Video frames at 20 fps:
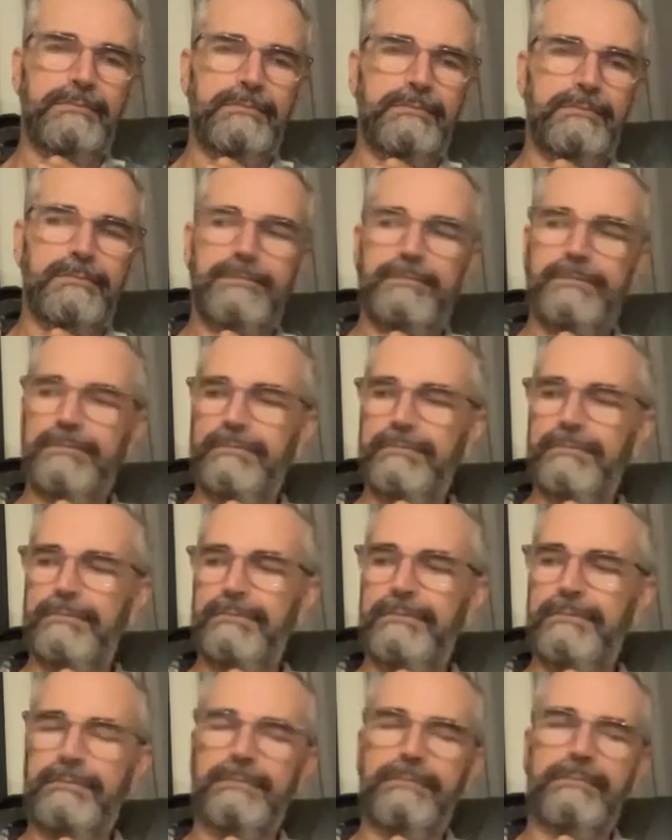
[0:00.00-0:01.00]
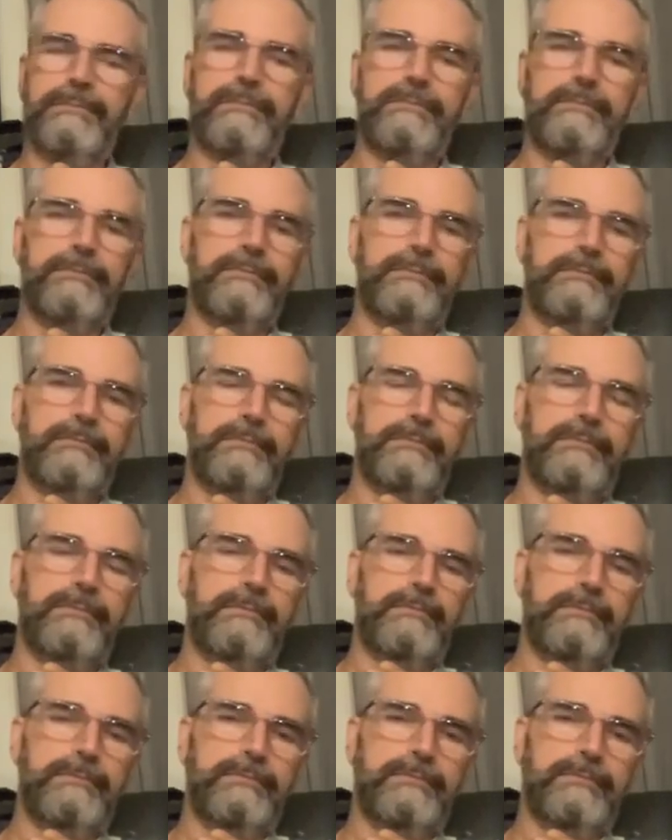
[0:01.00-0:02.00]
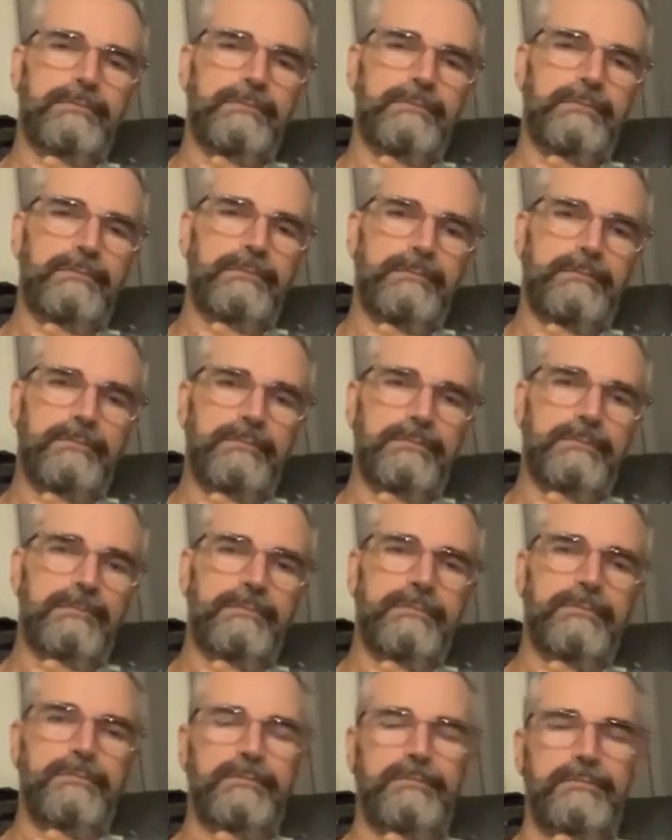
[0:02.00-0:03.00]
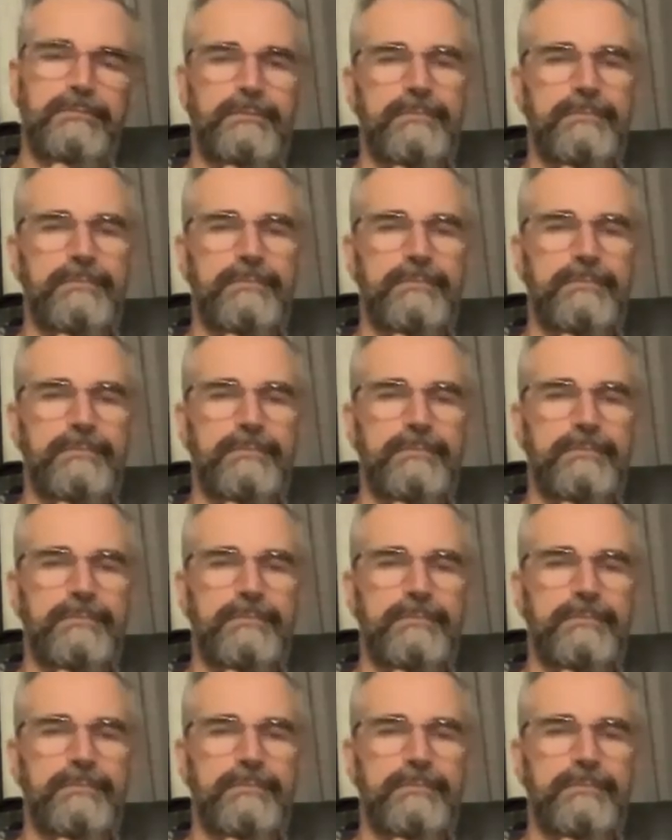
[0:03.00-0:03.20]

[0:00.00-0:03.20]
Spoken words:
[no speech]